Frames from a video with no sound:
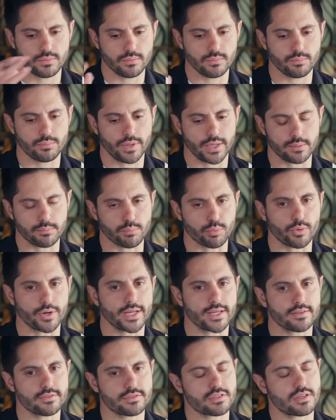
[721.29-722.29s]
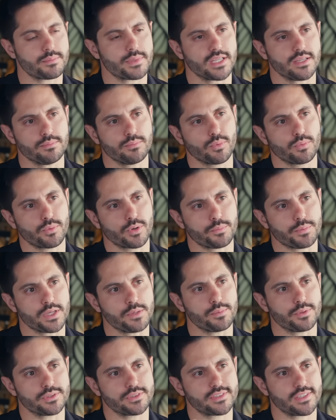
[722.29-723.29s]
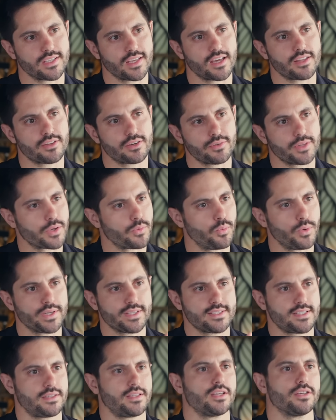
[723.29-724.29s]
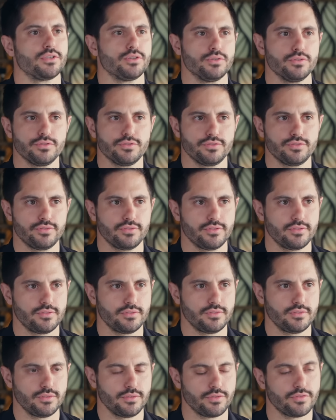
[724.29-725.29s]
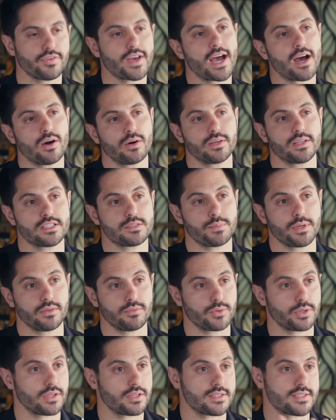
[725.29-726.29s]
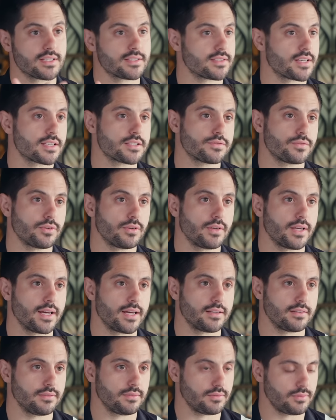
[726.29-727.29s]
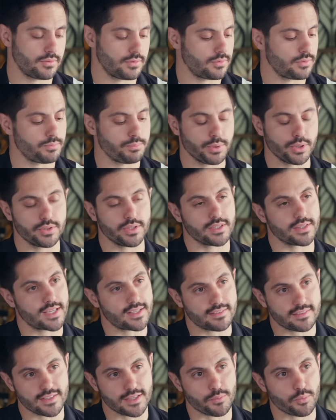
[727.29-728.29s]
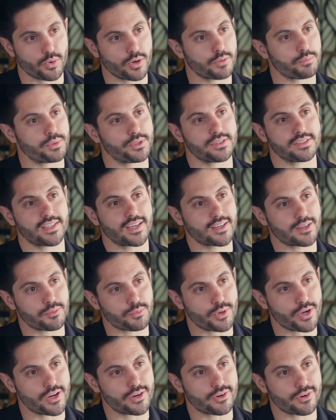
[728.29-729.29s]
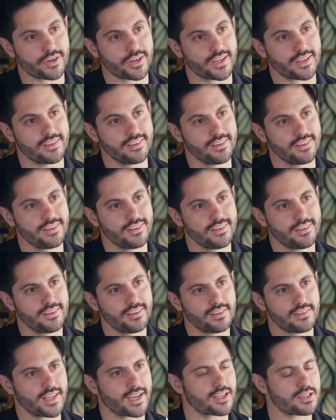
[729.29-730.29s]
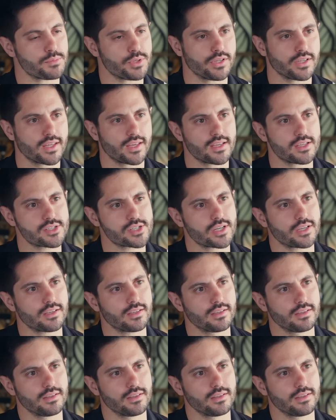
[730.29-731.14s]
like bring so many more people together? Like what is it that you've found has been really successful at building that teamwork, building that camaraderie, that communication?